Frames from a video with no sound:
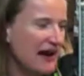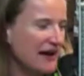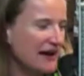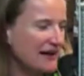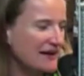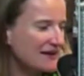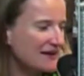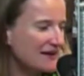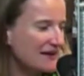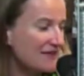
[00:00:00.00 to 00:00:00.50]

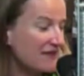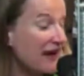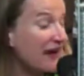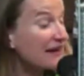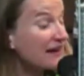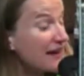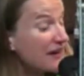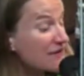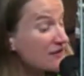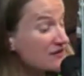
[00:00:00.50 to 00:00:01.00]
And
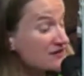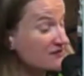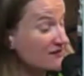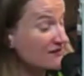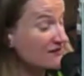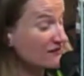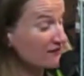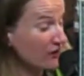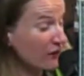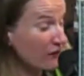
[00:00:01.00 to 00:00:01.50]
that gave us,
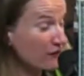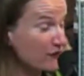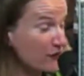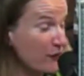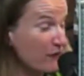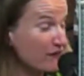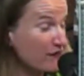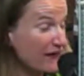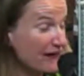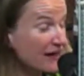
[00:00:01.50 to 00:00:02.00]

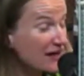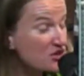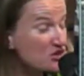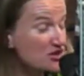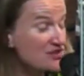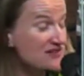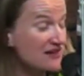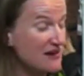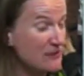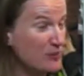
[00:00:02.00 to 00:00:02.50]
from a
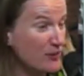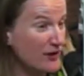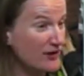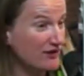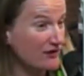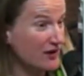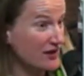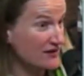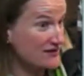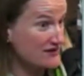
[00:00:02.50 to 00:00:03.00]
financial standpoint,
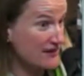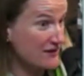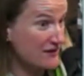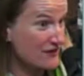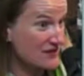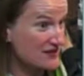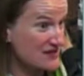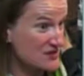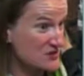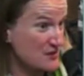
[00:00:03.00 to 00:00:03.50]
a lot of
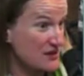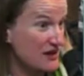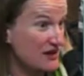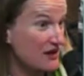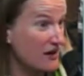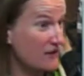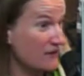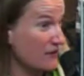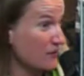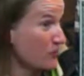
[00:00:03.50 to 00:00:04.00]
savings because we could
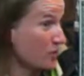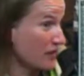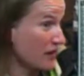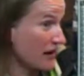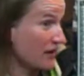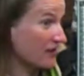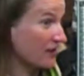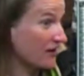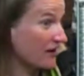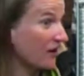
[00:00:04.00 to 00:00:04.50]
cover more
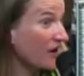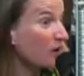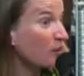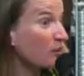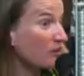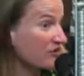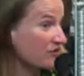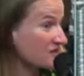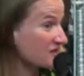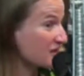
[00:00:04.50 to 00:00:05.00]
area
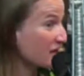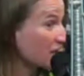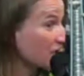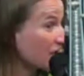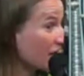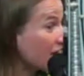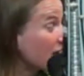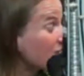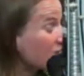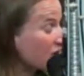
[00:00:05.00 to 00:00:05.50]
with a single
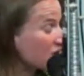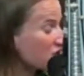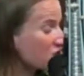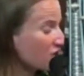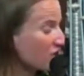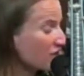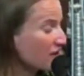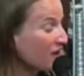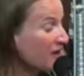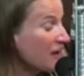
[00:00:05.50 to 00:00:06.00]
light
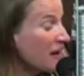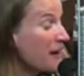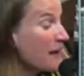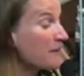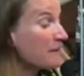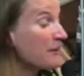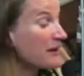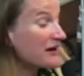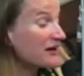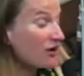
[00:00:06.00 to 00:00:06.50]
fixture.
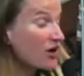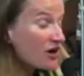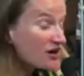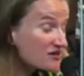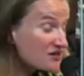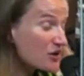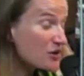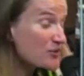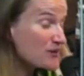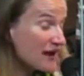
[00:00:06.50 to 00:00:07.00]
But it
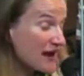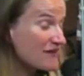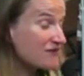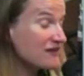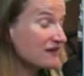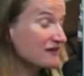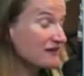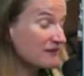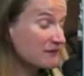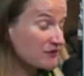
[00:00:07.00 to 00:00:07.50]
also gave
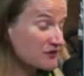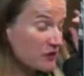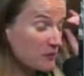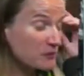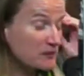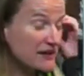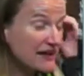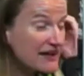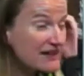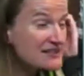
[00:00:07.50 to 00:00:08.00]
the
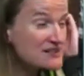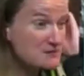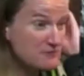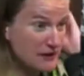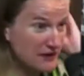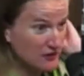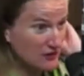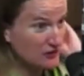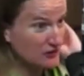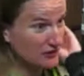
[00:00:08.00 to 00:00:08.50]
plants
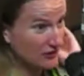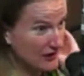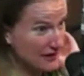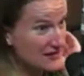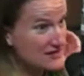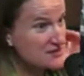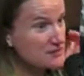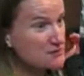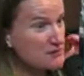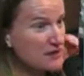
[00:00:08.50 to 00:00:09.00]
better
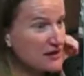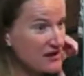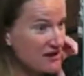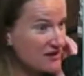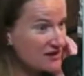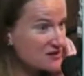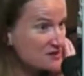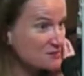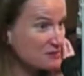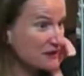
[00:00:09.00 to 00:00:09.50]
light
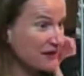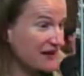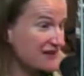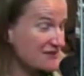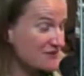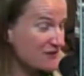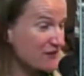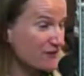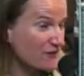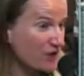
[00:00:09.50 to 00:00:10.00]
because
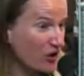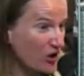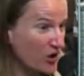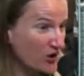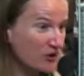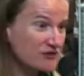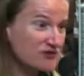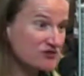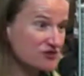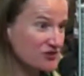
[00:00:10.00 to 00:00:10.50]
plants have
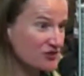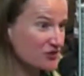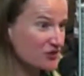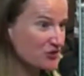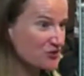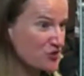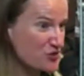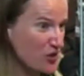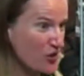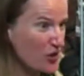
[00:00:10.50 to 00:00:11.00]
evolved
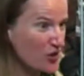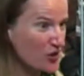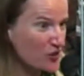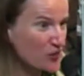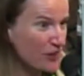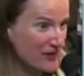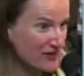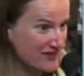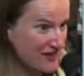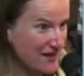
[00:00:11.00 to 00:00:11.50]
to grow
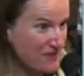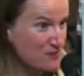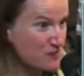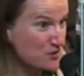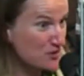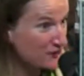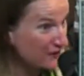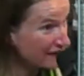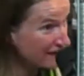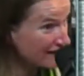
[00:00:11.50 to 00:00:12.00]
with a
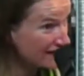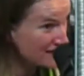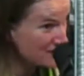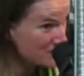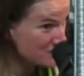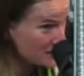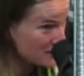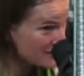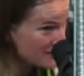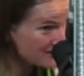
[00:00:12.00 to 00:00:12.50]
moving light
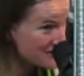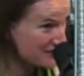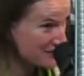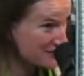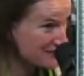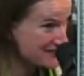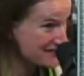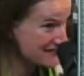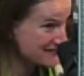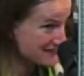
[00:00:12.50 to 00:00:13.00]
source known
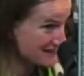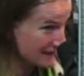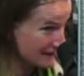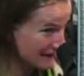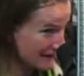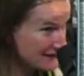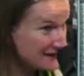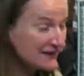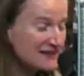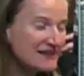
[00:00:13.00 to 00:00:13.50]
as the
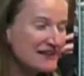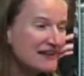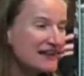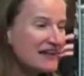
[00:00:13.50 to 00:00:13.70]
sun.